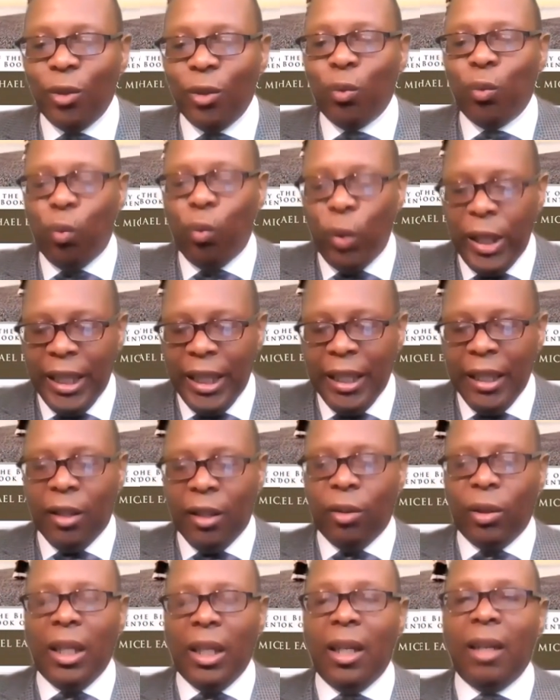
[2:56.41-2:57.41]
the
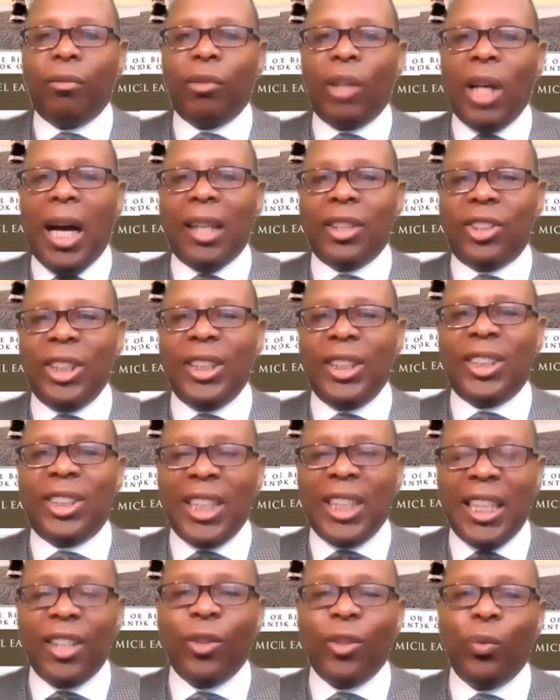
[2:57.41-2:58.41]
will of God.
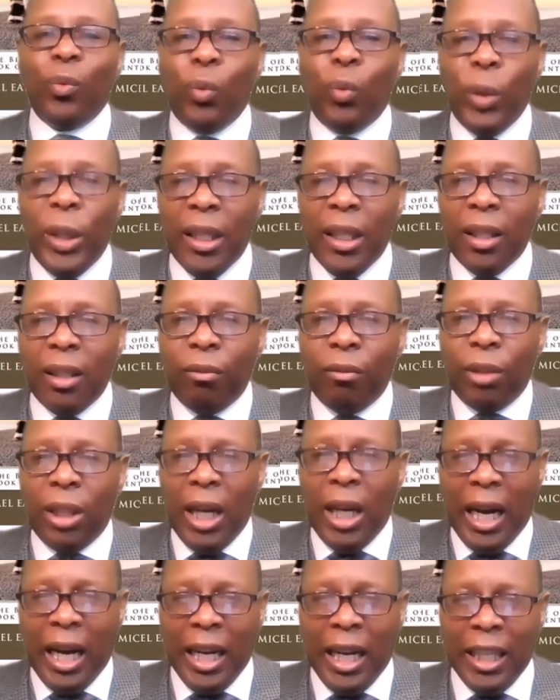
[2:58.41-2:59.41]
Jesus and the will of
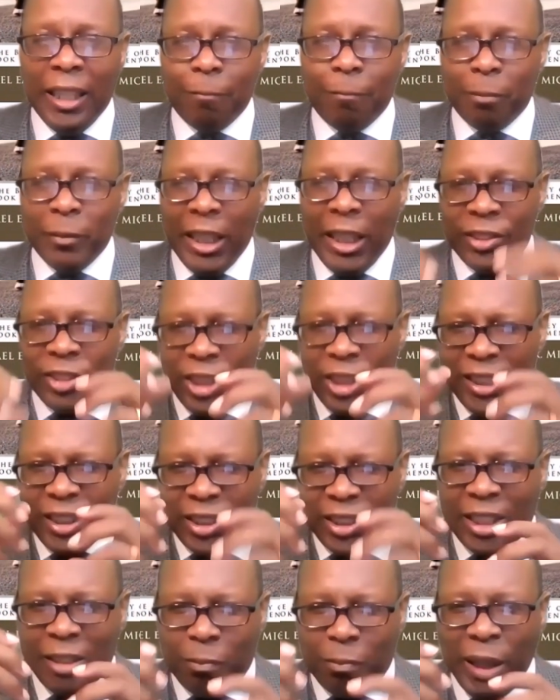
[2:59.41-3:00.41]
God. And
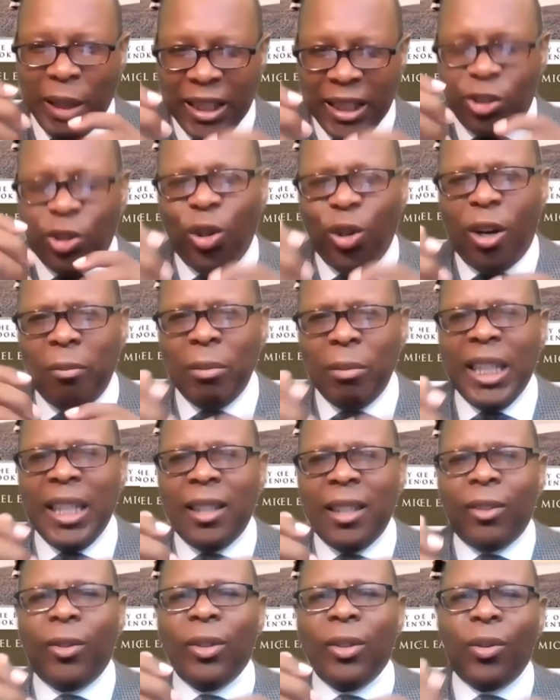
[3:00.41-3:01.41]
Jesus is being
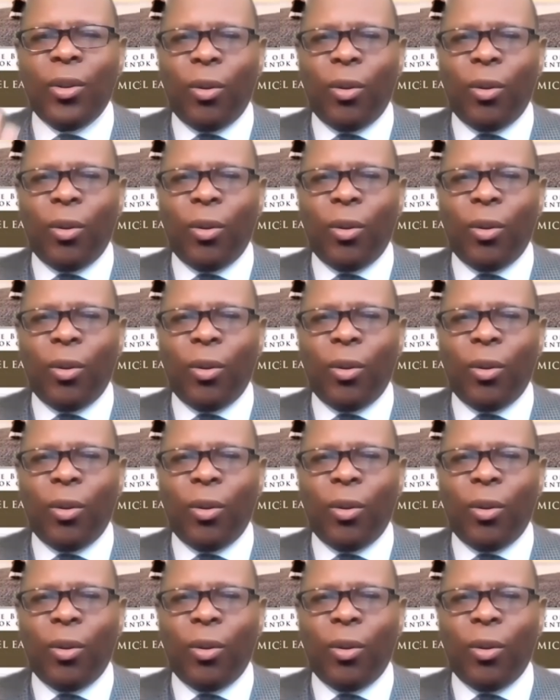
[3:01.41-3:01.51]
tormented on